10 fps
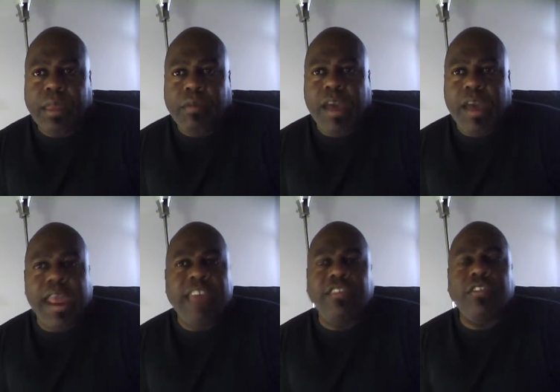right?
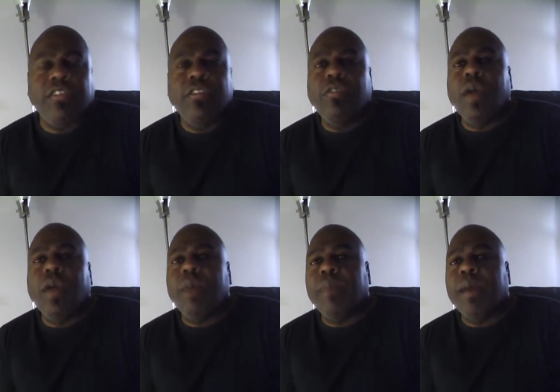I just knew
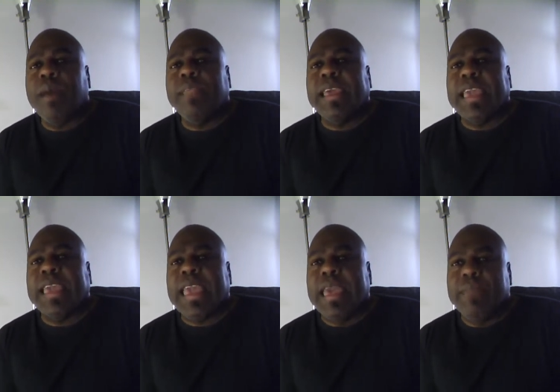a public
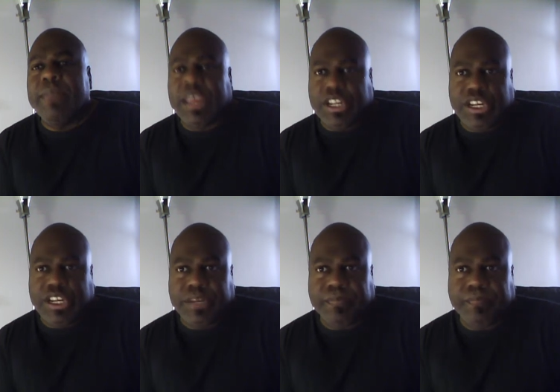image.
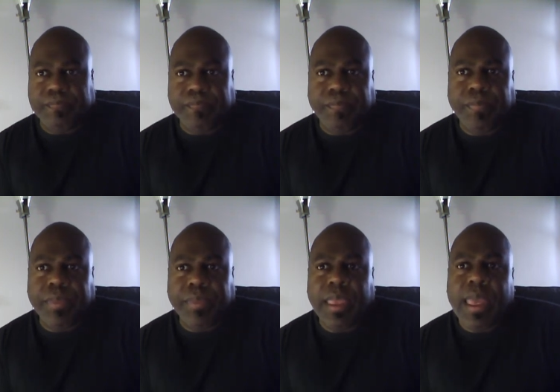
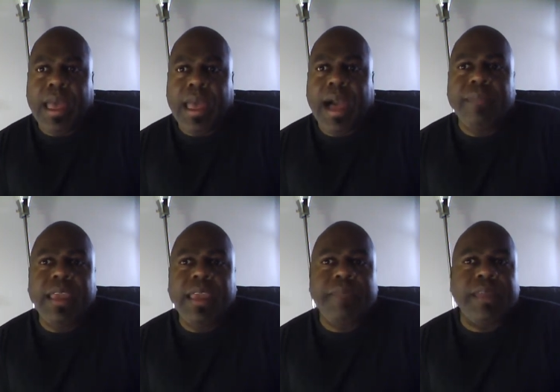I'm
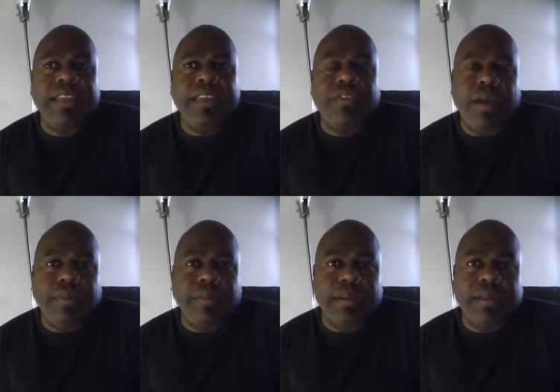deeply
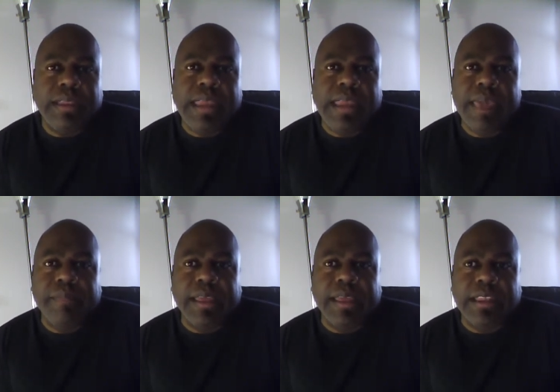troubled,
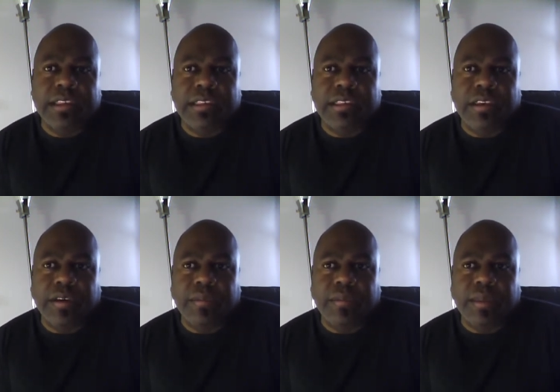deeply
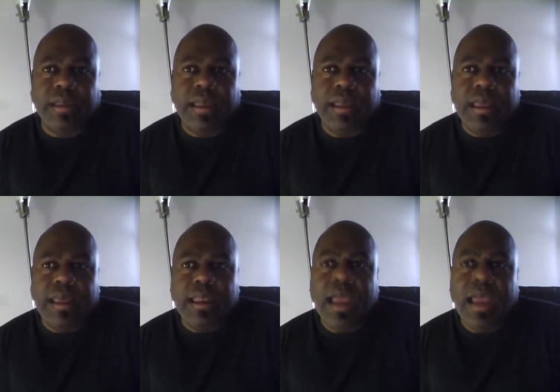disturbed,
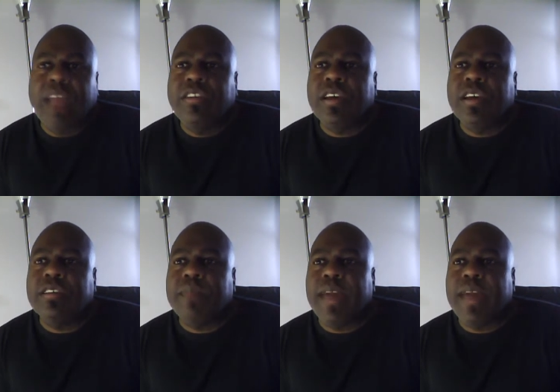not
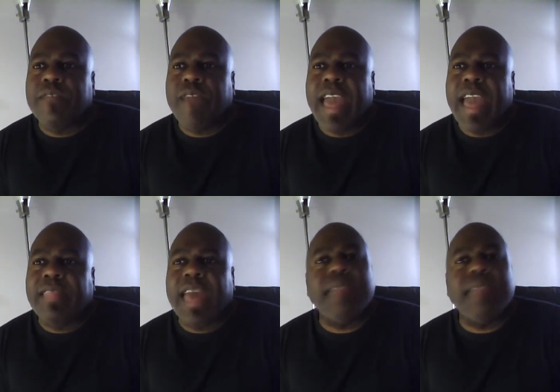just by the fact
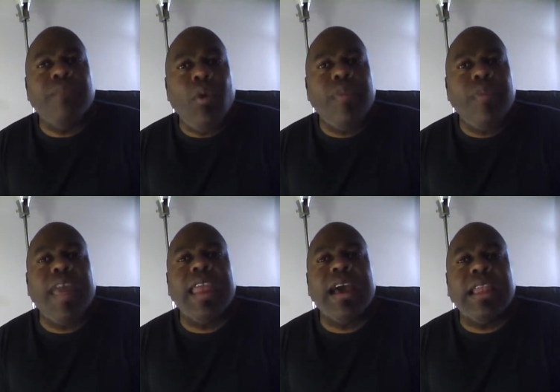that more
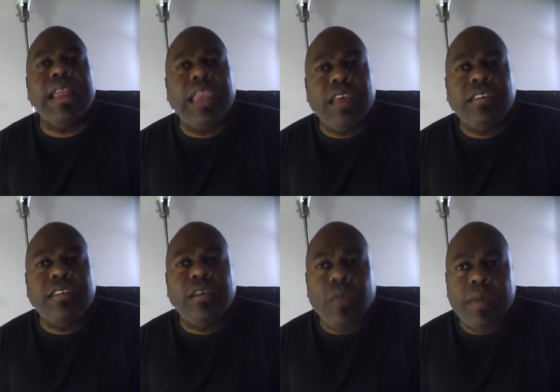than a
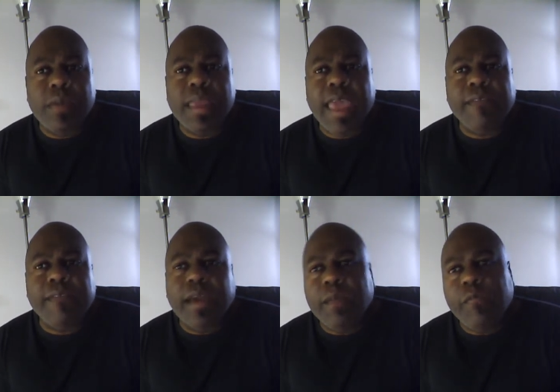dozen women have
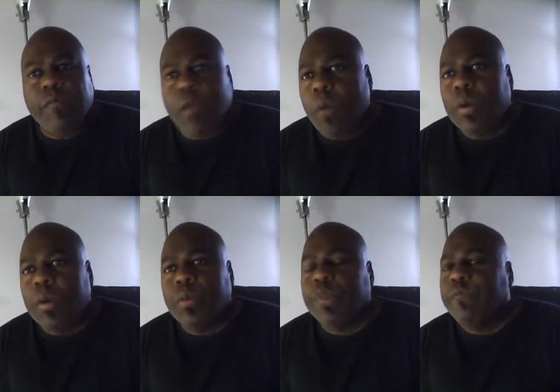come
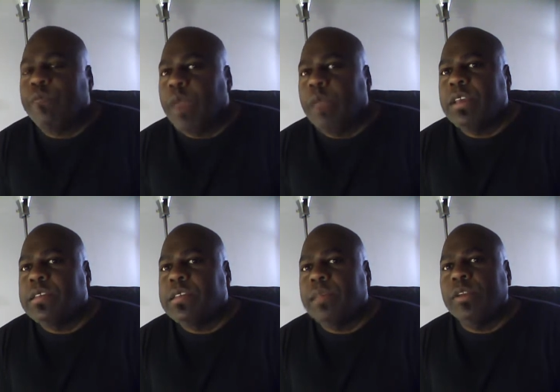forward with very
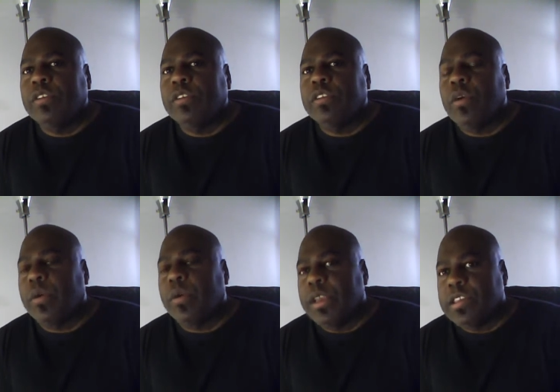similar
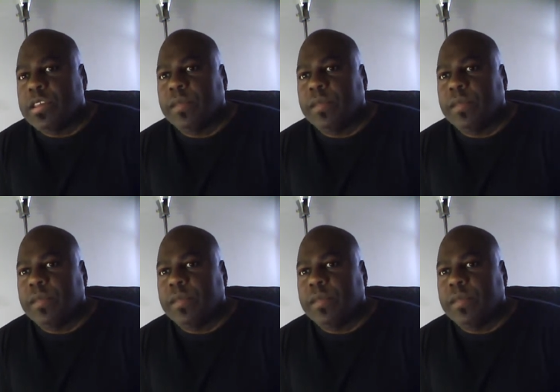stories